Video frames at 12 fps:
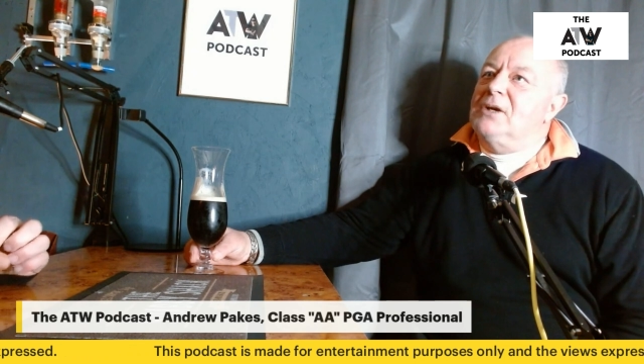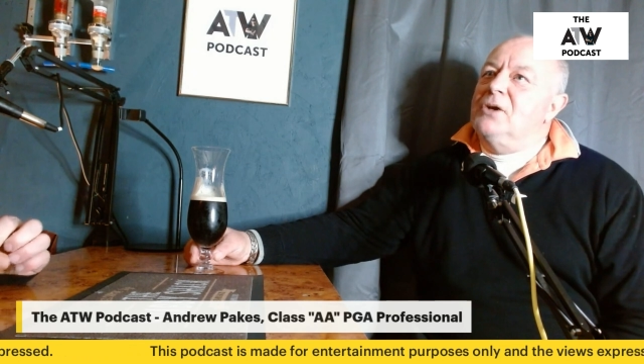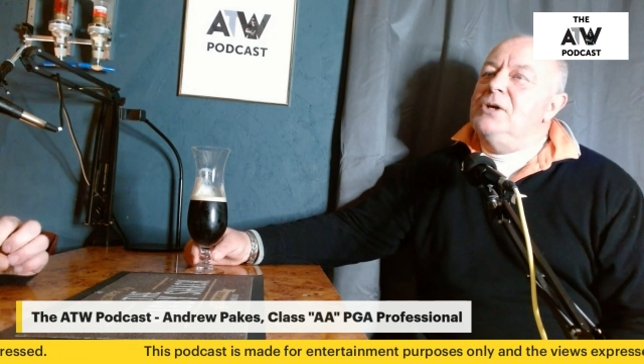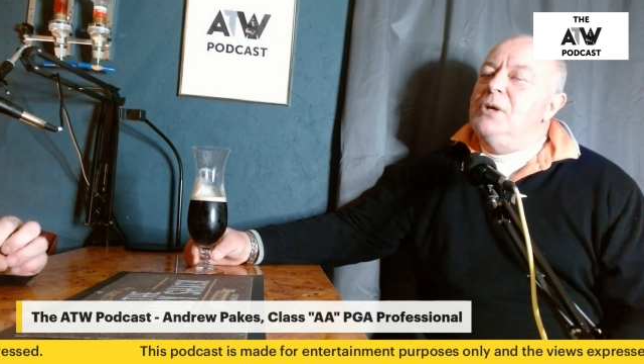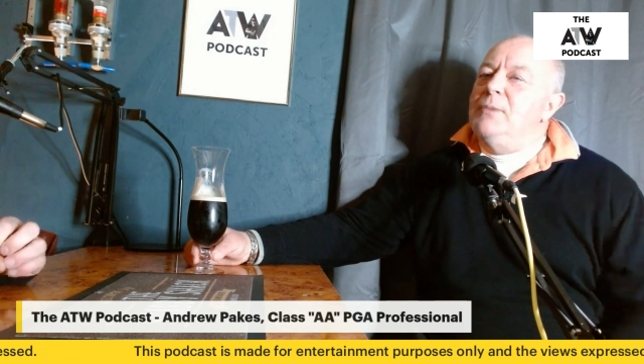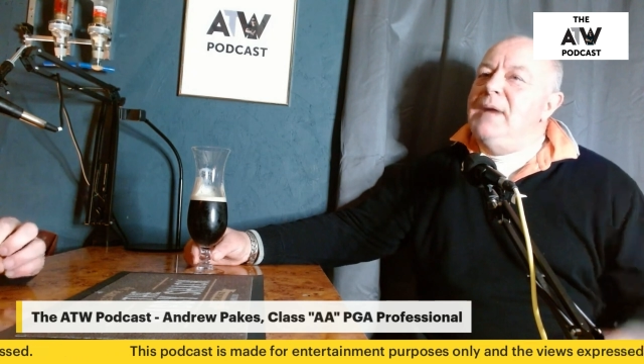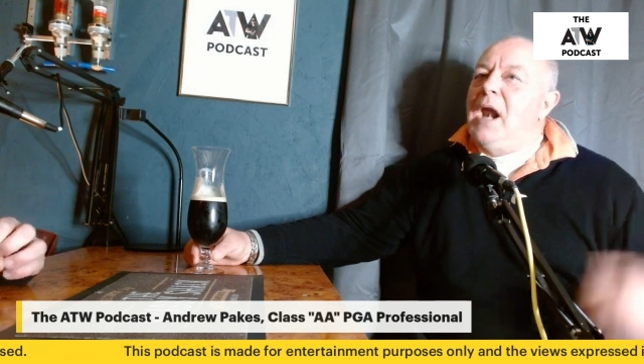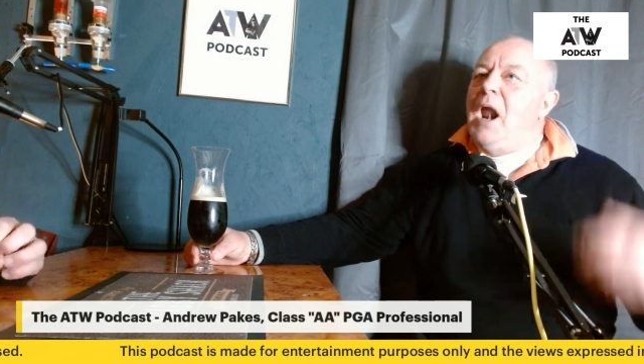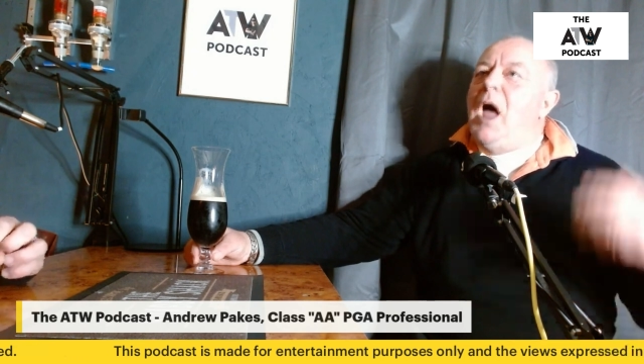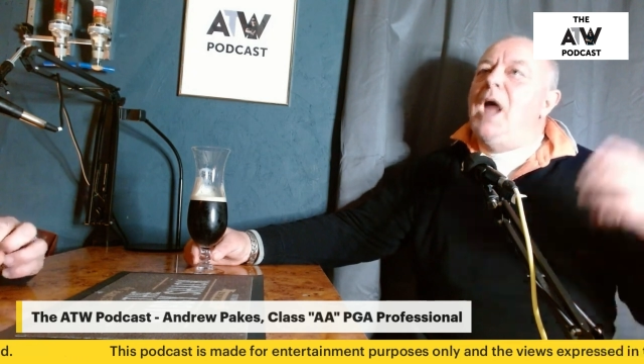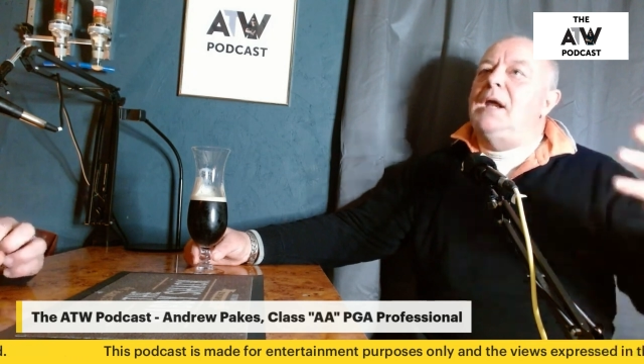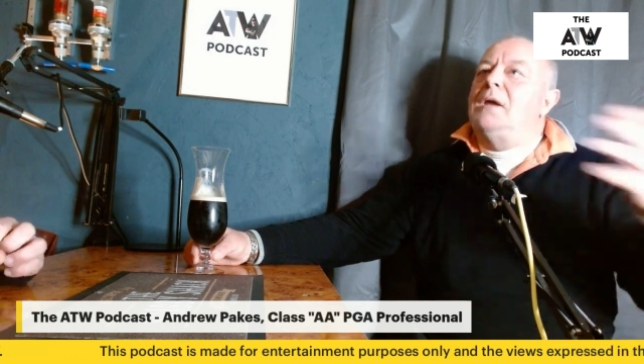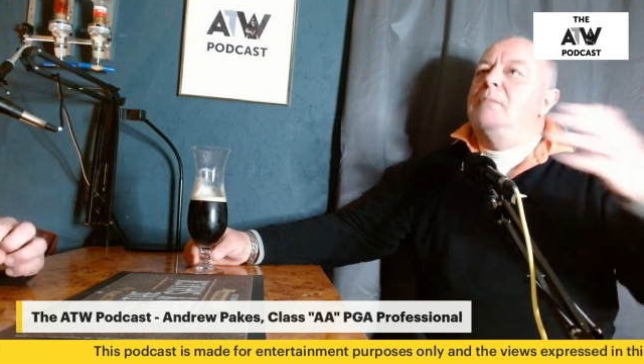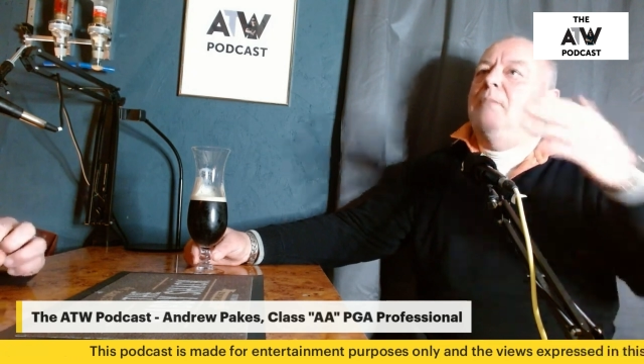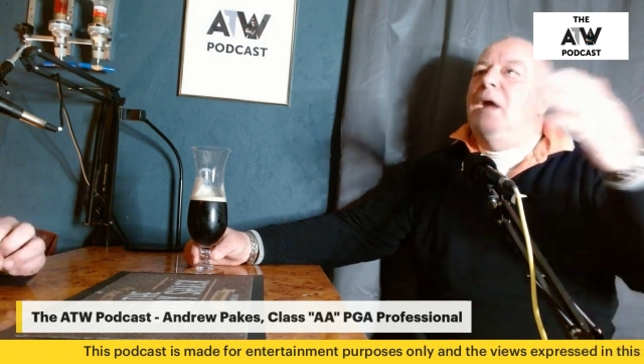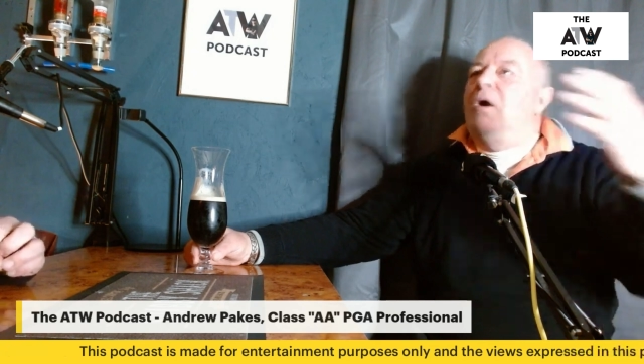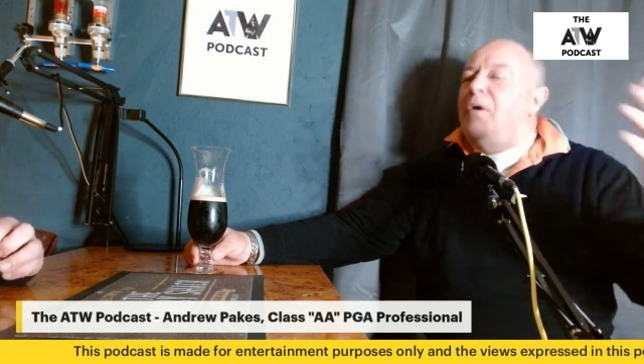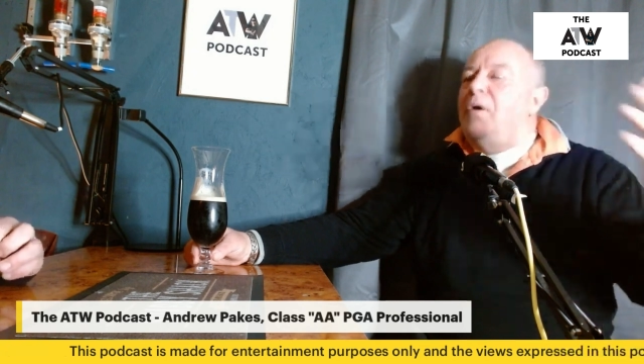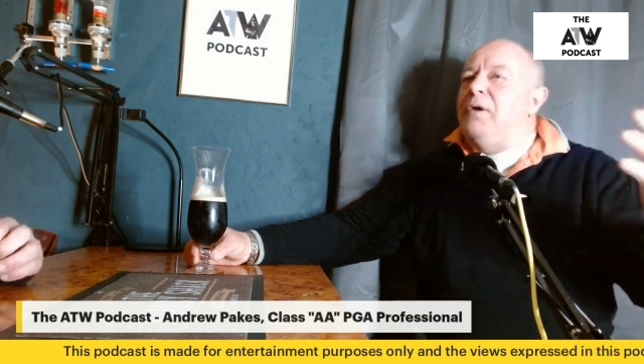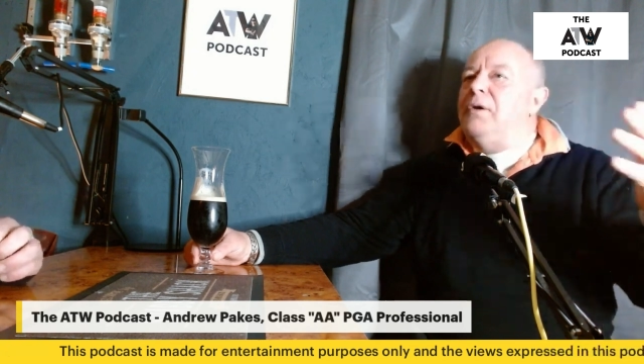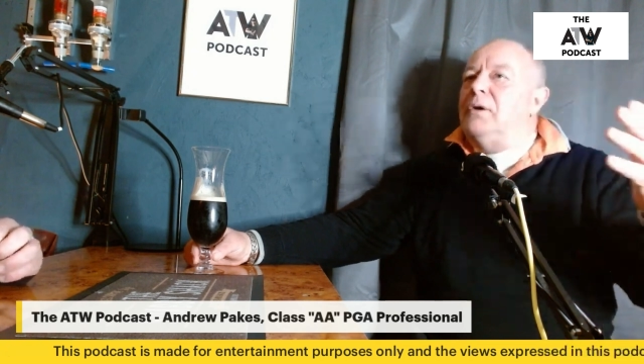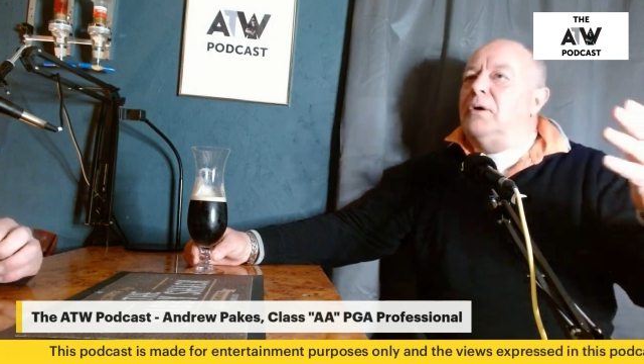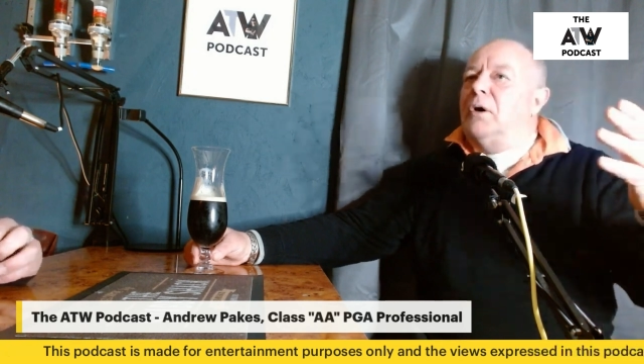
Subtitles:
Can you enlighten me on